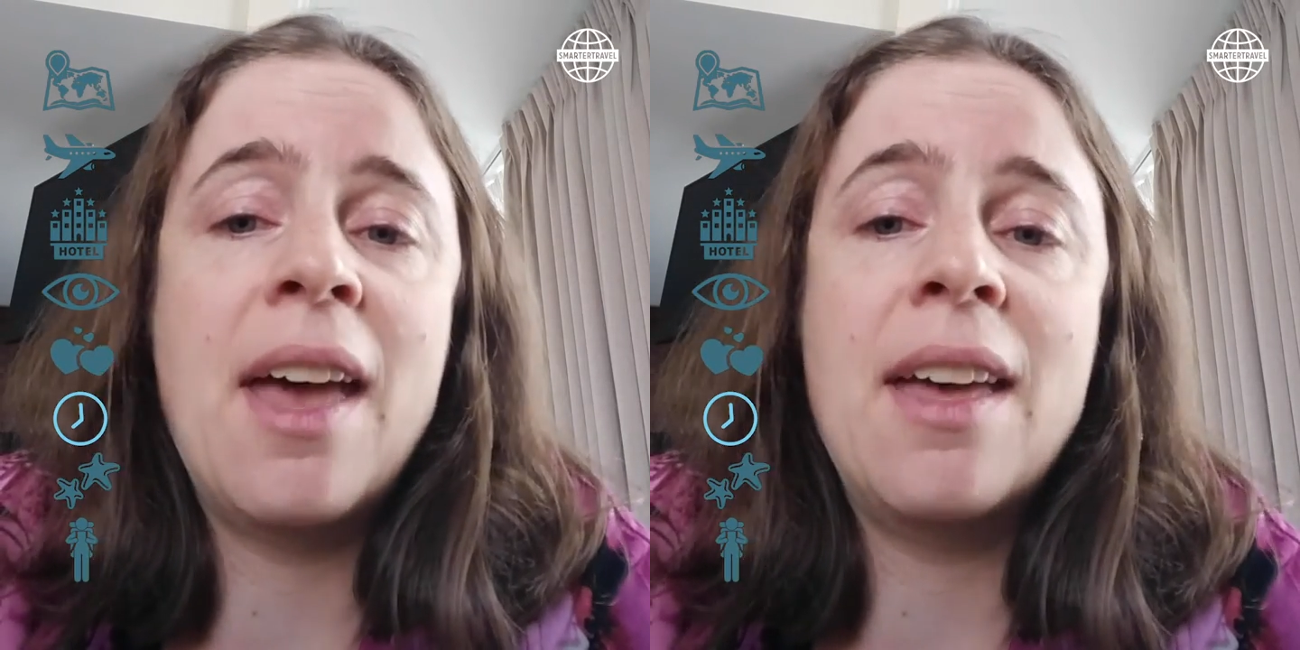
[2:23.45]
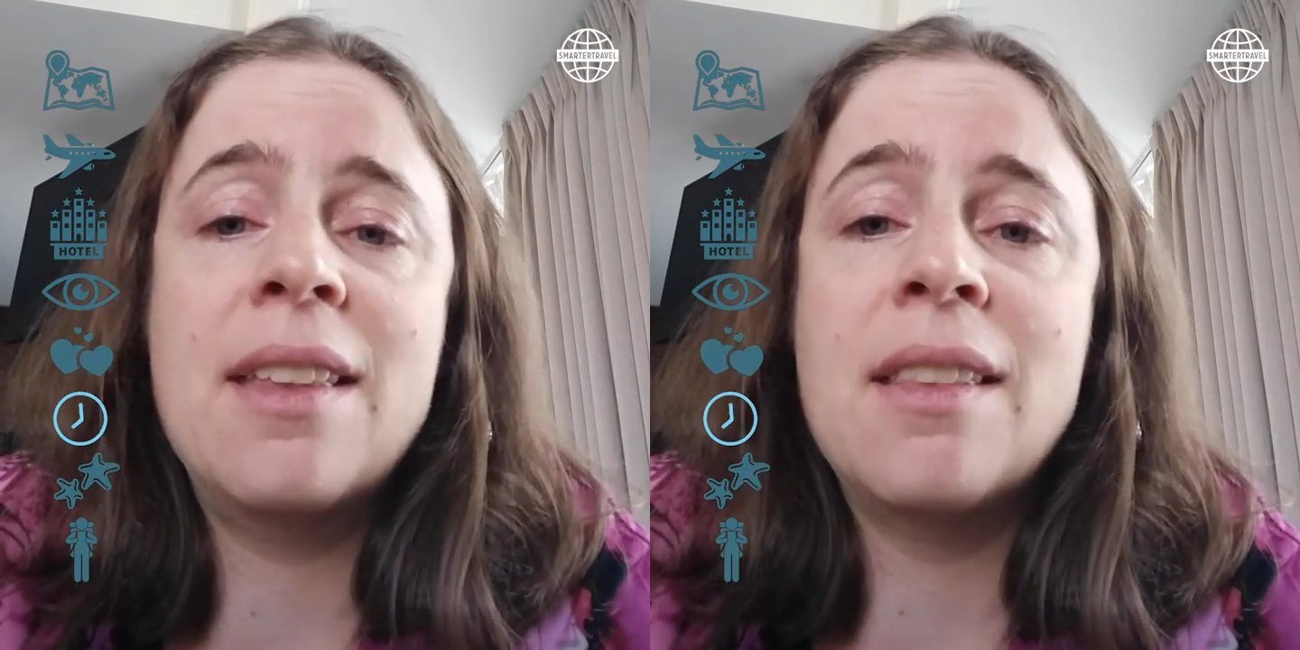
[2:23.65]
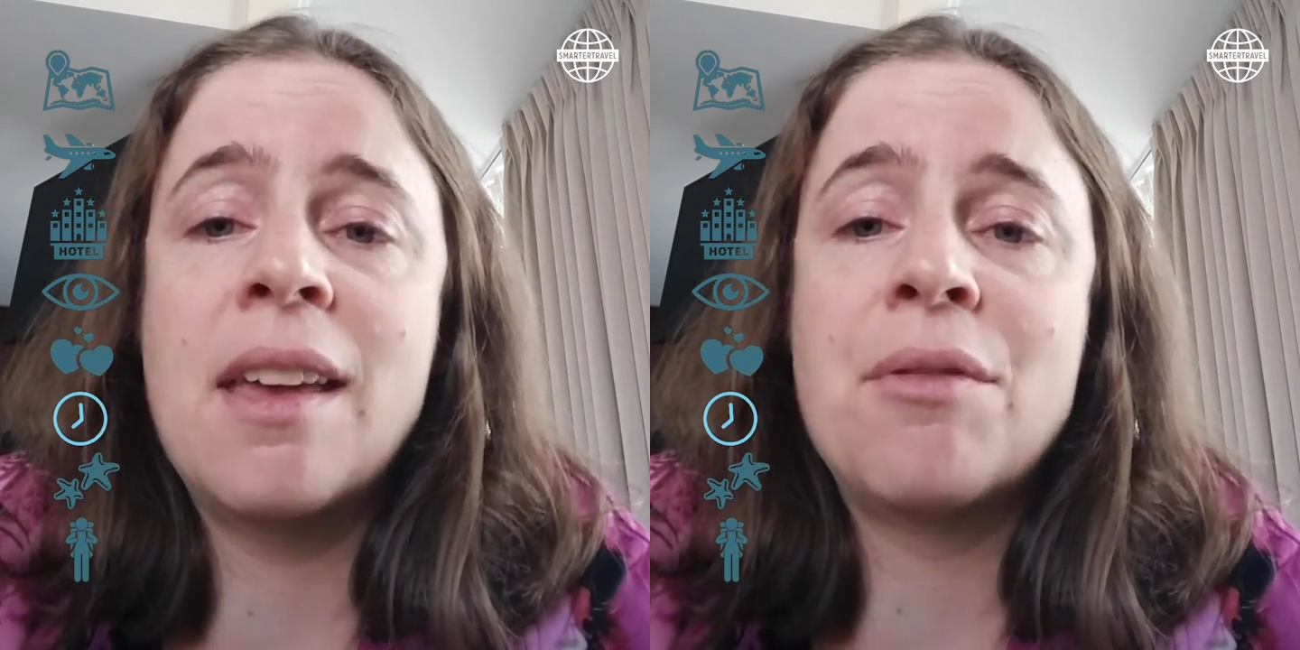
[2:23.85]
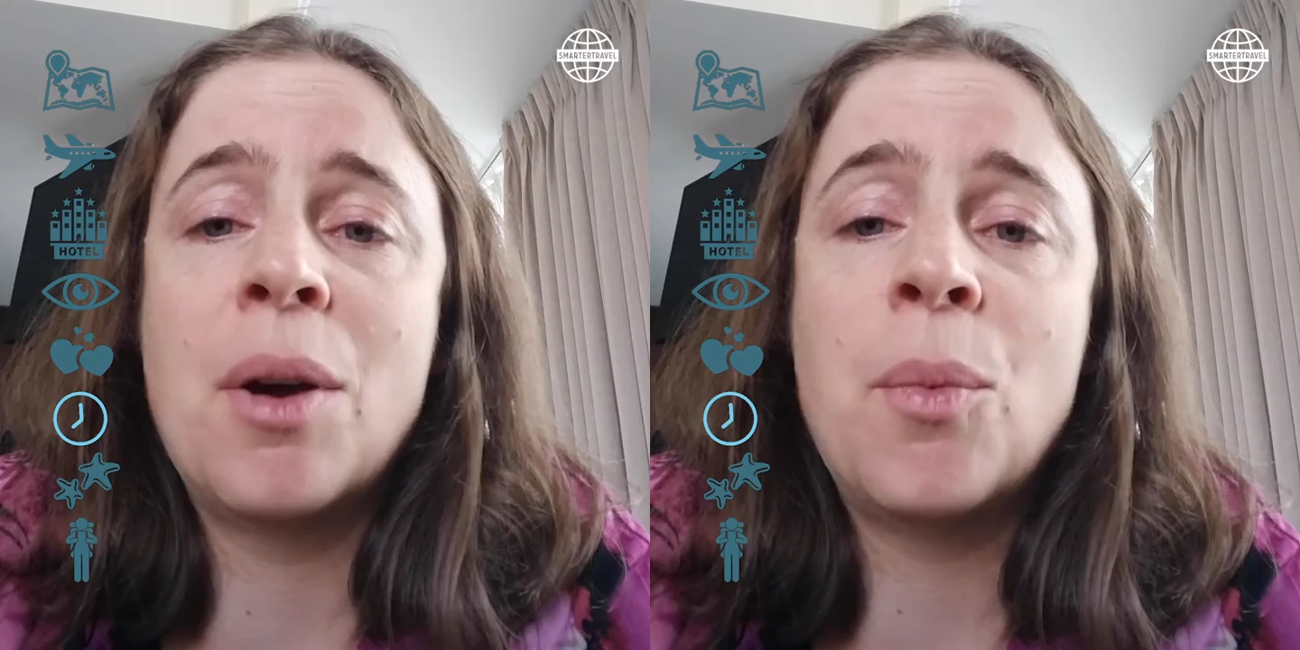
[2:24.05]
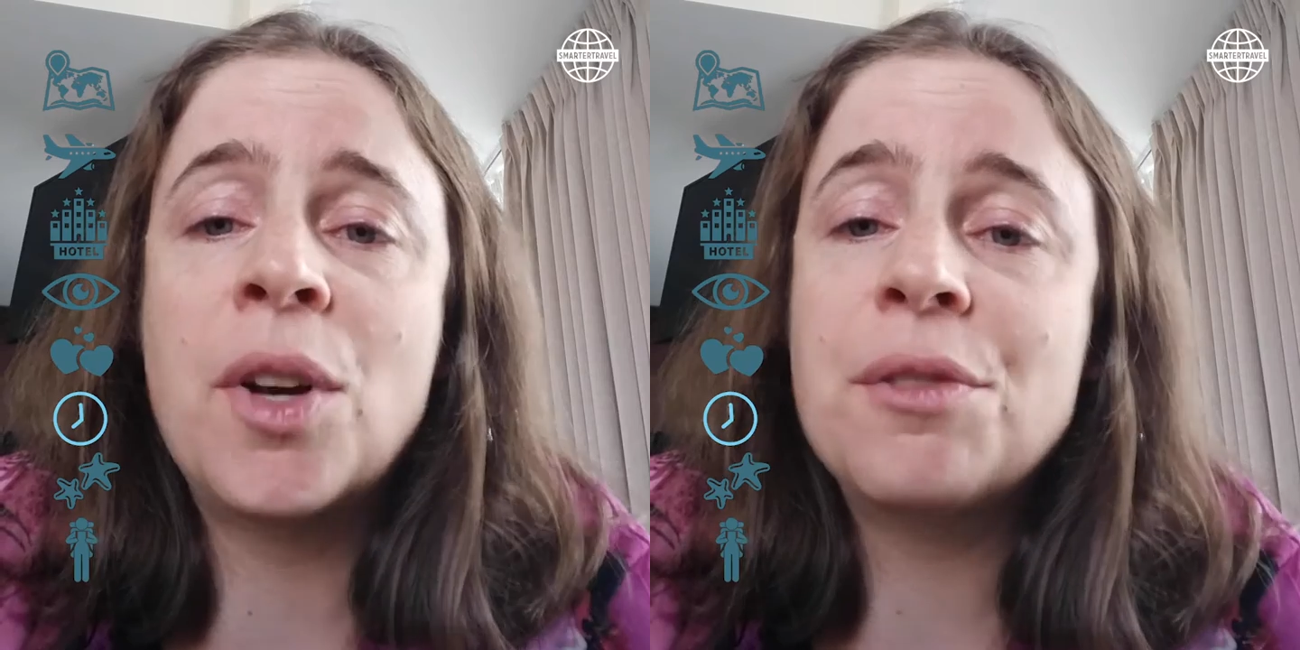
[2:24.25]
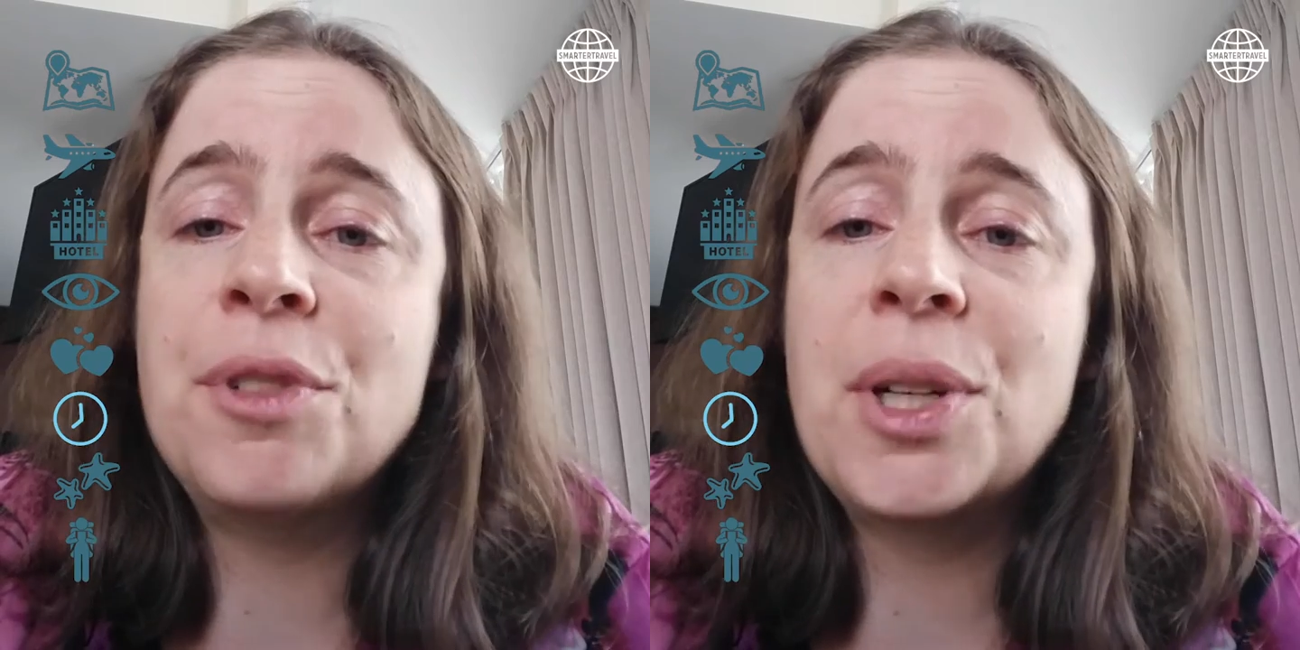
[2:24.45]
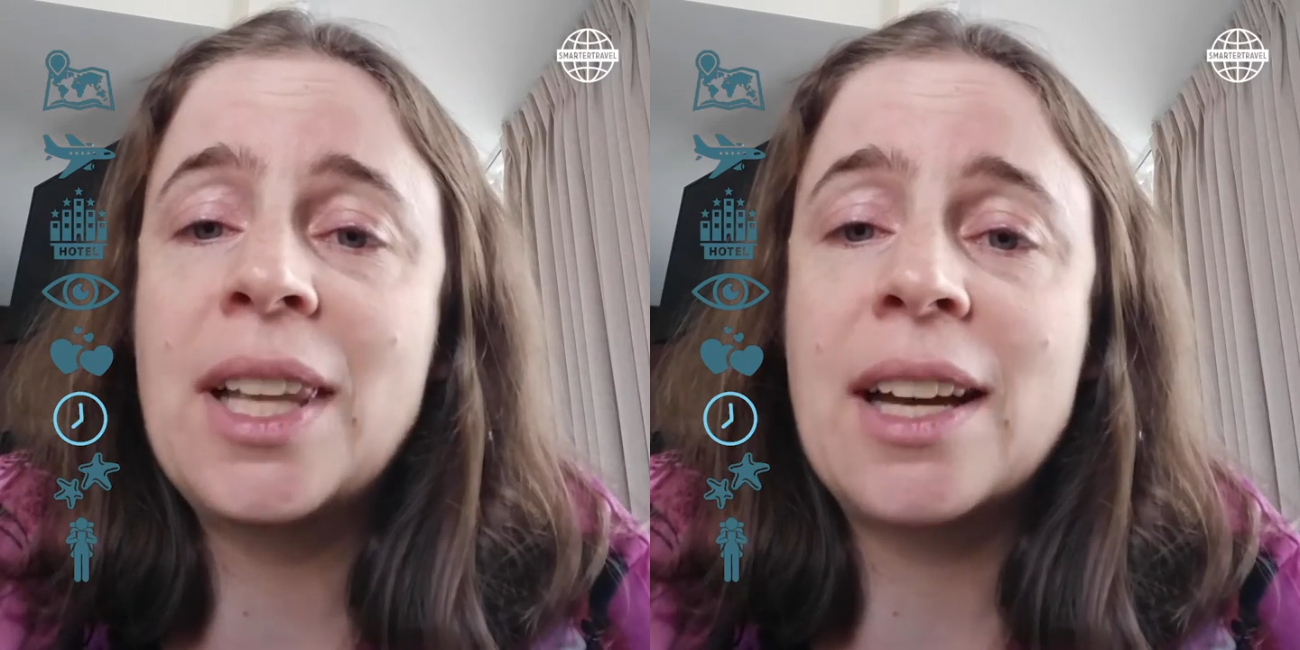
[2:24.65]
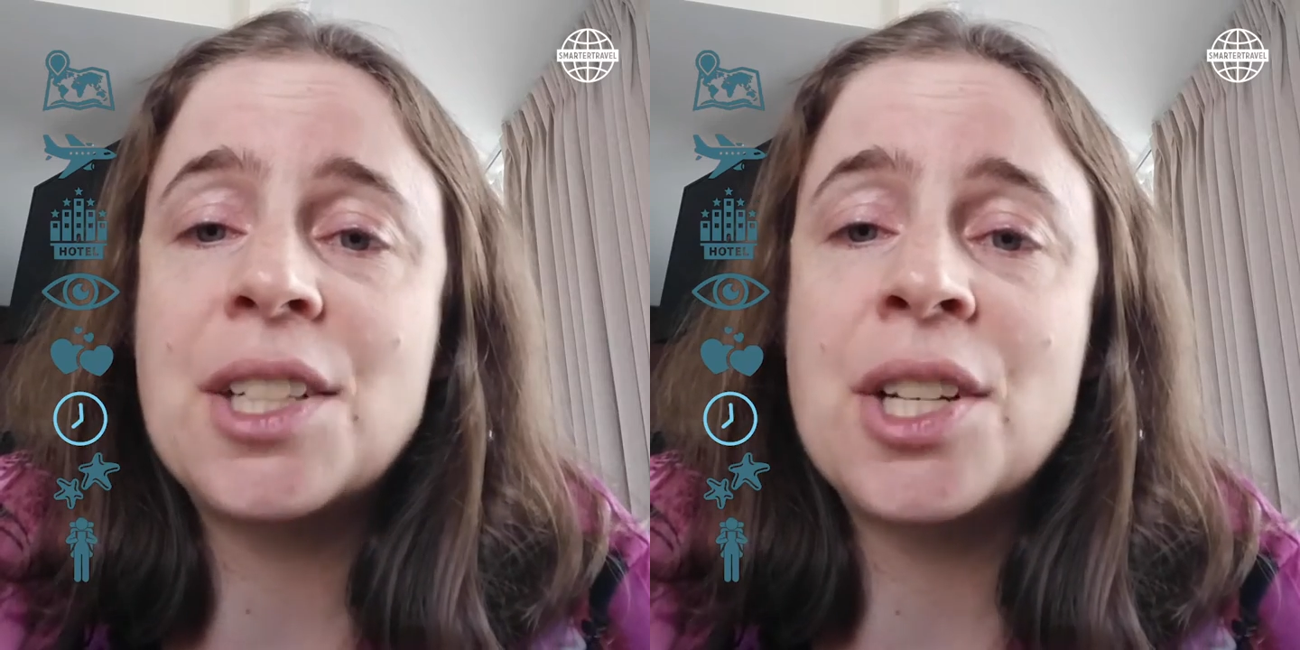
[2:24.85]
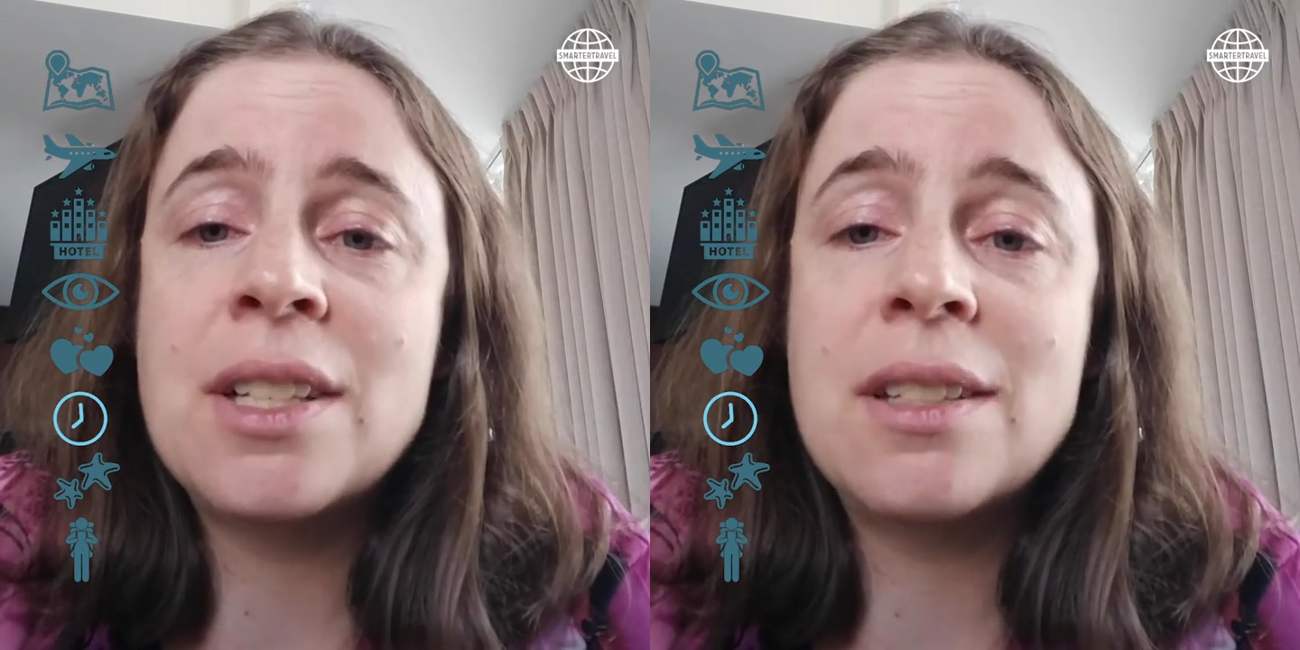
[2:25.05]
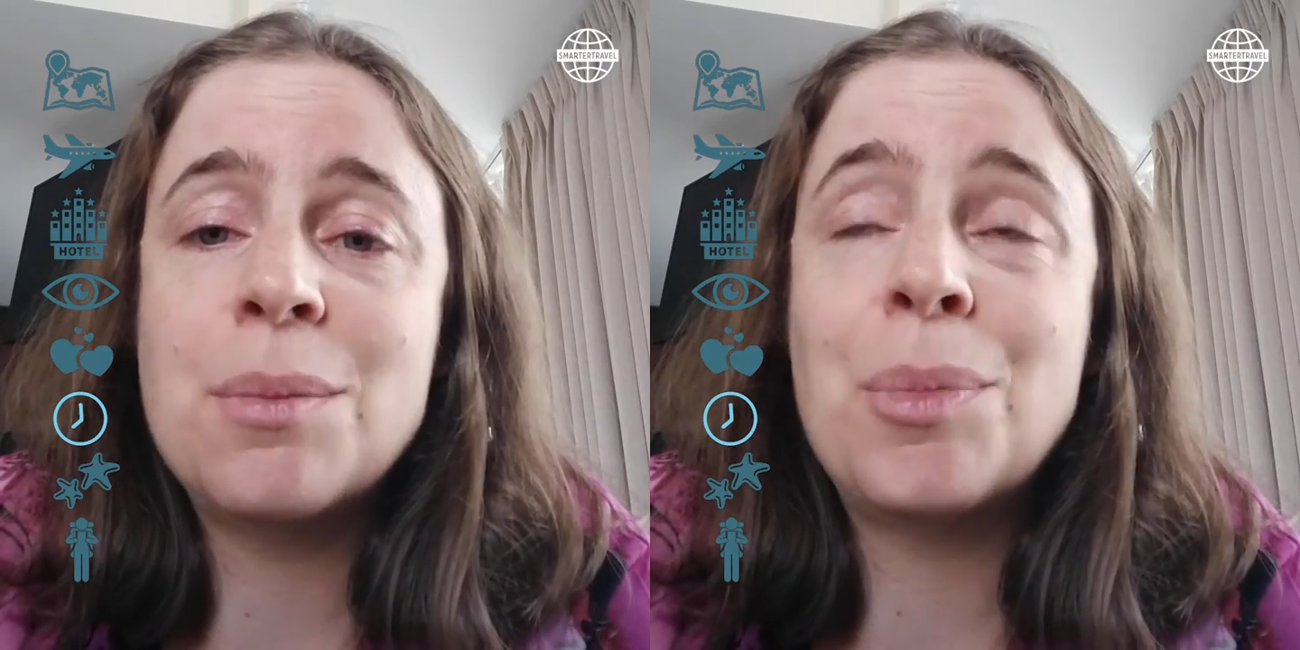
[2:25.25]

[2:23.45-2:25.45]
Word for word: and they've got wonderful collections.